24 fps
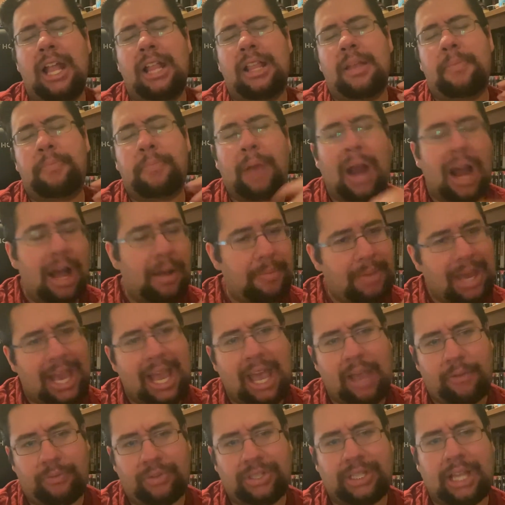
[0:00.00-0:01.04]
The problem I
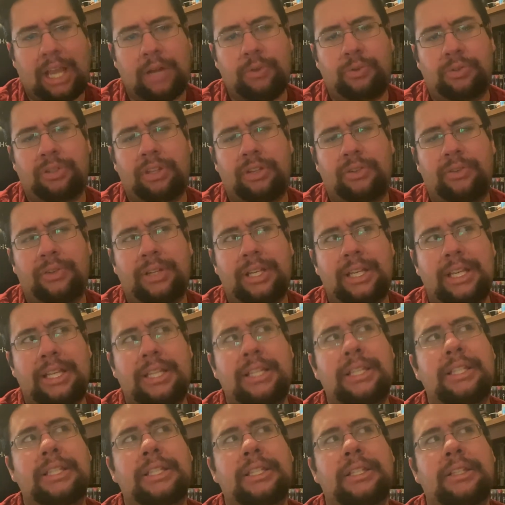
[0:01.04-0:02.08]
have with Dino Thunder
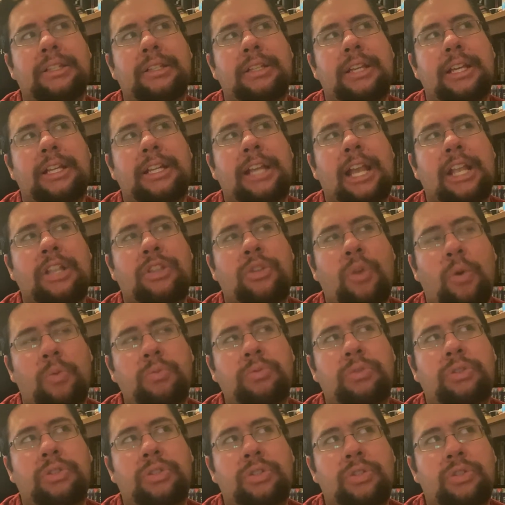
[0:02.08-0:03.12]
is they
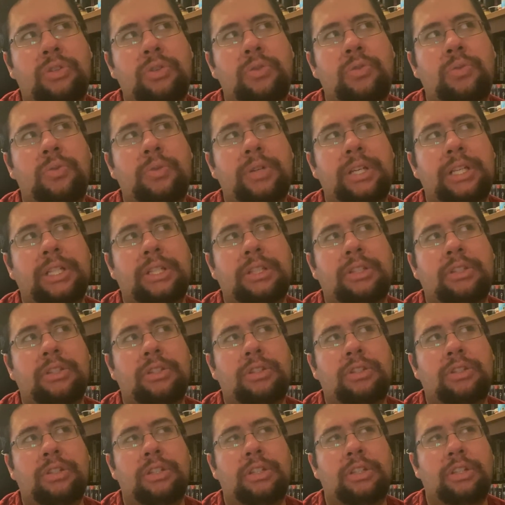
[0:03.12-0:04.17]
don't do it
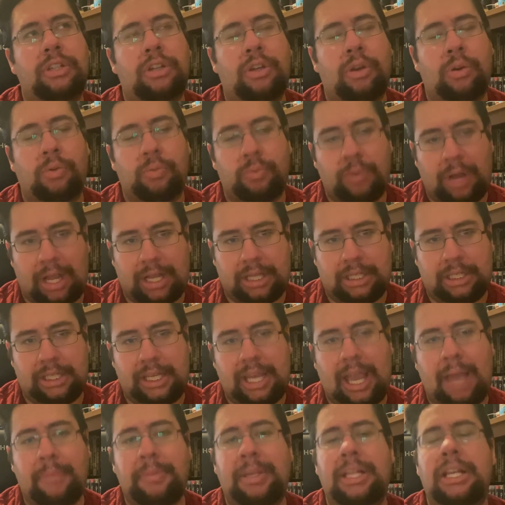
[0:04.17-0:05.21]

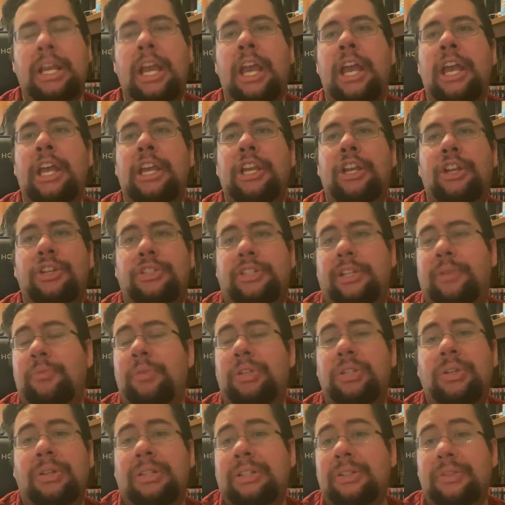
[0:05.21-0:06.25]
correctly. I mean, here's the thing.
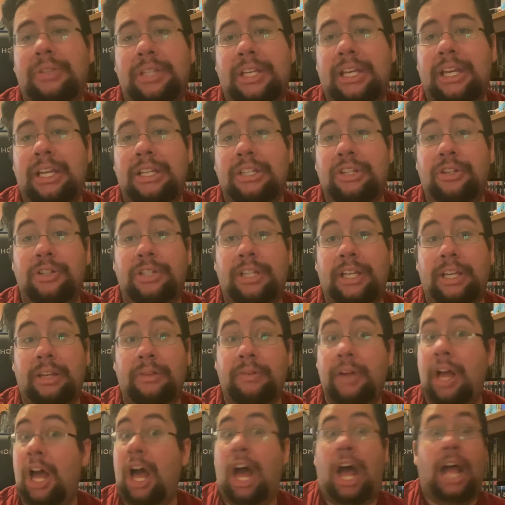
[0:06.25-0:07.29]
When you're a little kid, you think
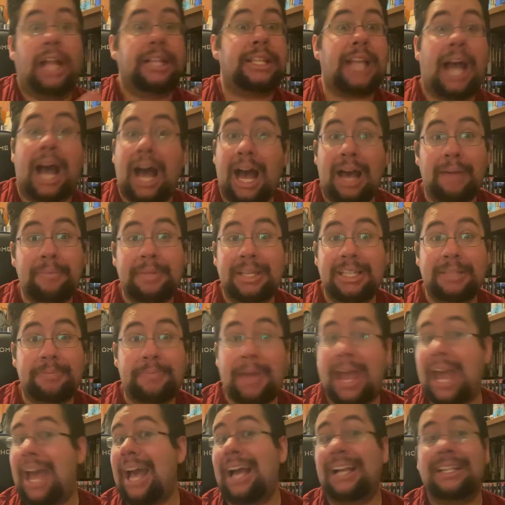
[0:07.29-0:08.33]
of Tommy's
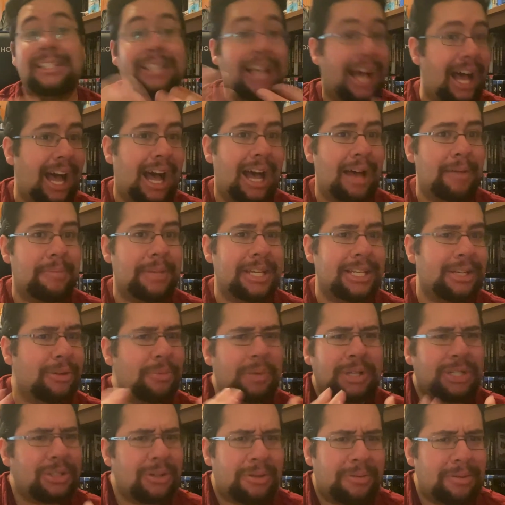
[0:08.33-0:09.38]
back. Tommy, the
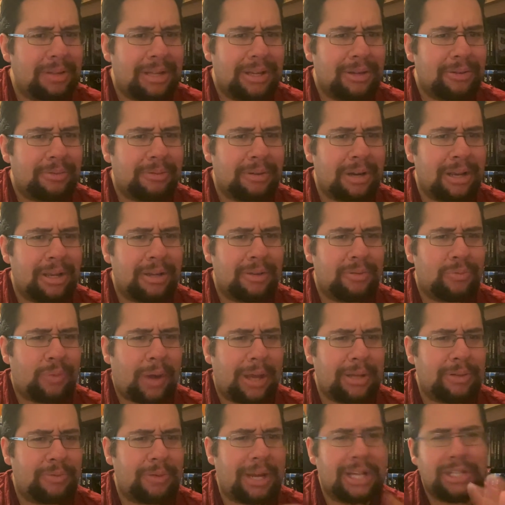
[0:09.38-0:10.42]
original
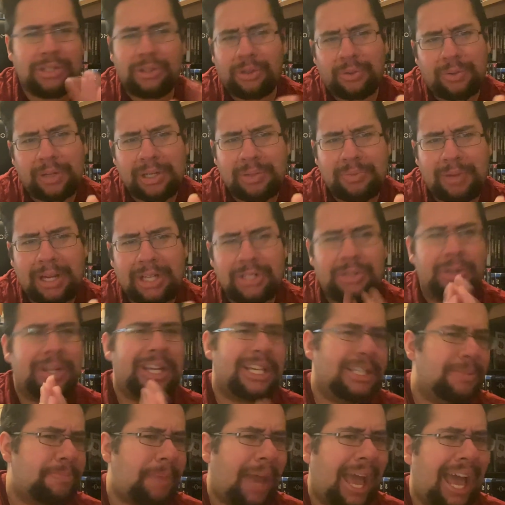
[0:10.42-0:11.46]
White Ranger, Green Ranger,
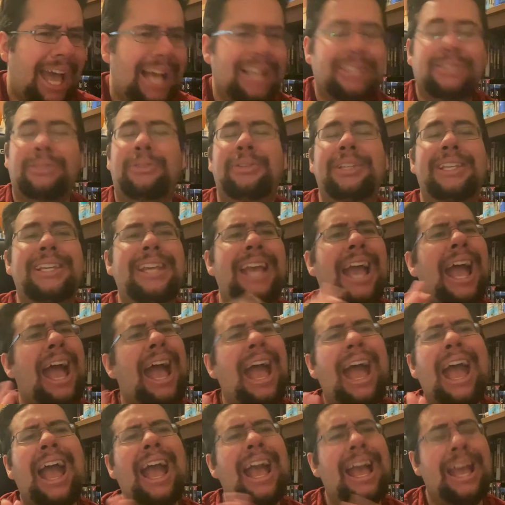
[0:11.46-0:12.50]
he's back. So
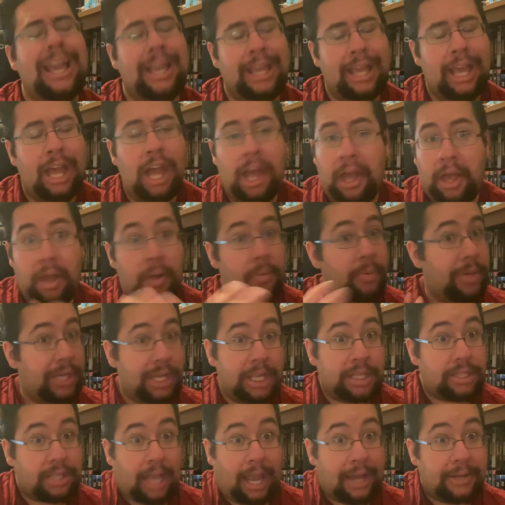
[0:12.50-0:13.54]
yay, we
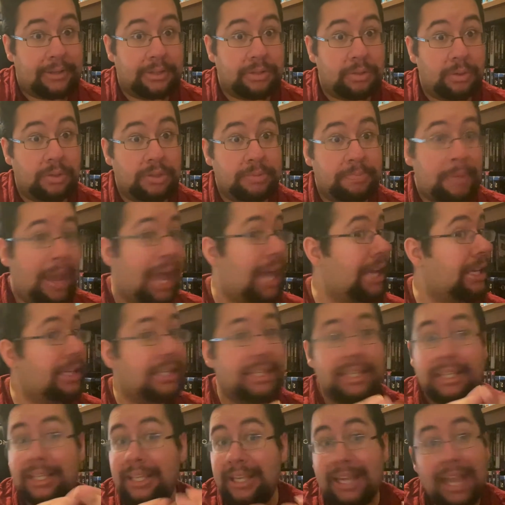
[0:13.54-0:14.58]
get dinosaurs back.
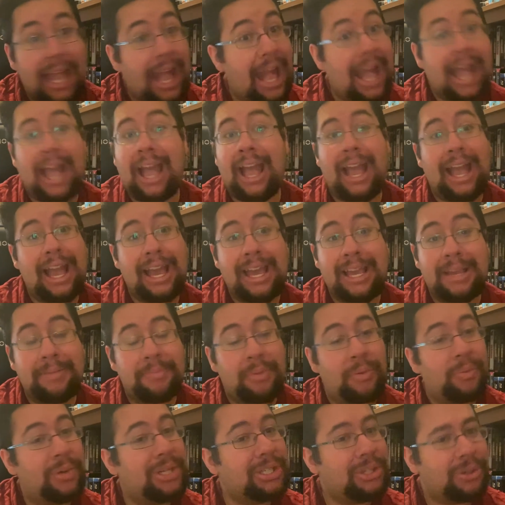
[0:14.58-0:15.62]
Yay.
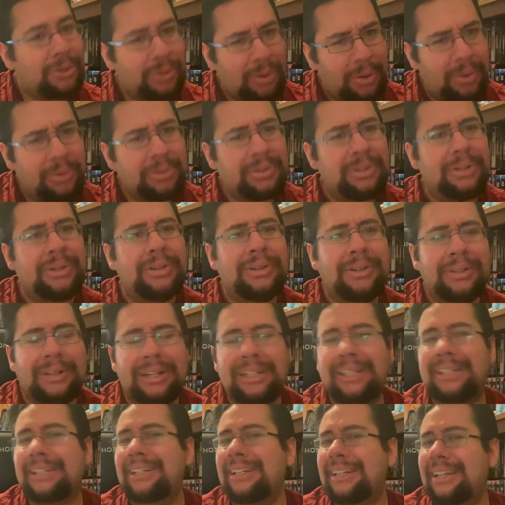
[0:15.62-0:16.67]
But when you're older
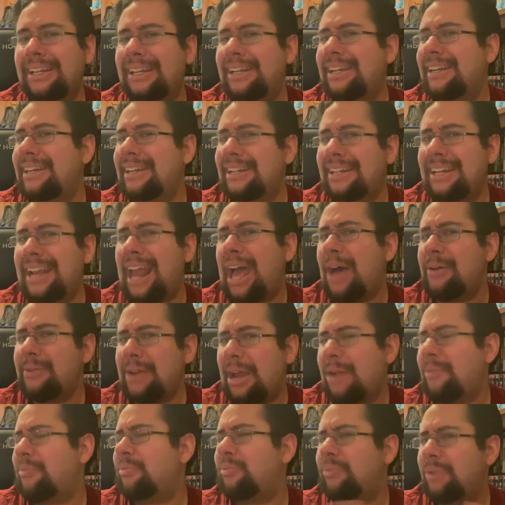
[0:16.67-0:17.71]
and now
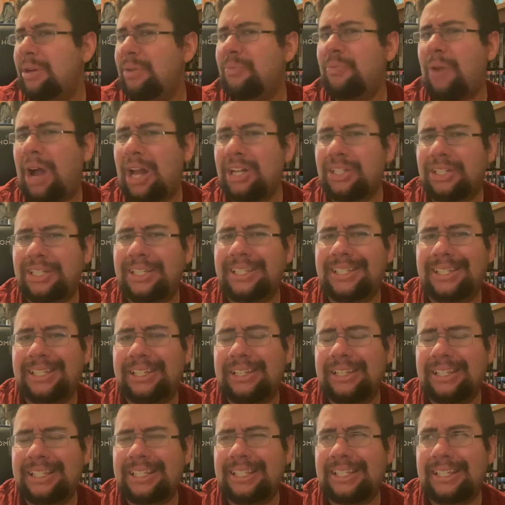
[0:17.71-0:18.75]
that I rewatch the
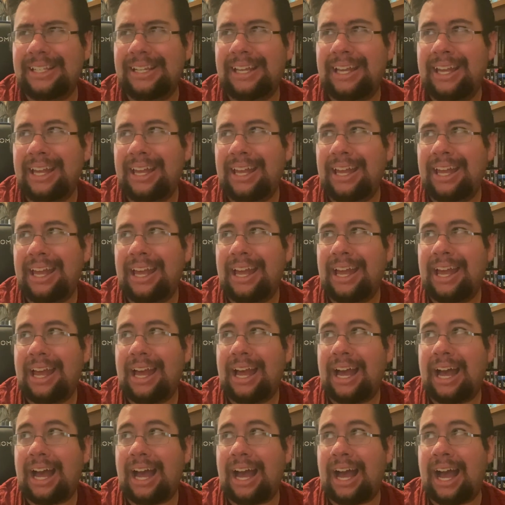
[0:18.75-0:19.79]
season,
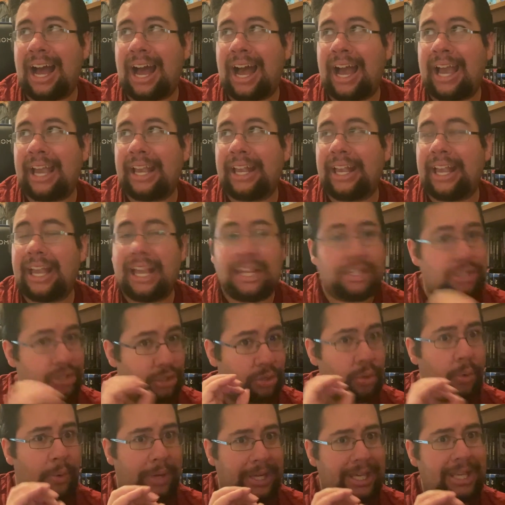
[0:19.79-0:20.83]
I
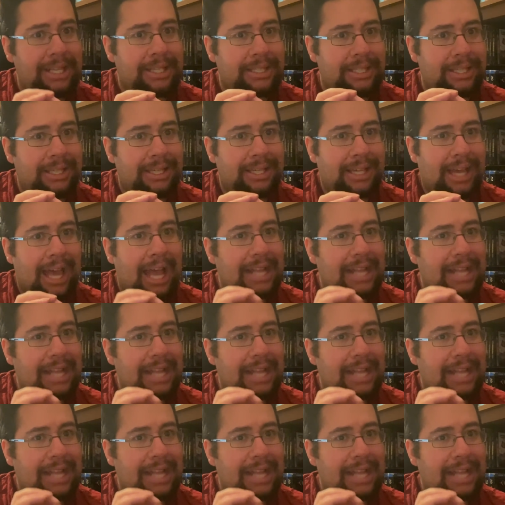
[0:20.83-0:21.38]
enjoy it.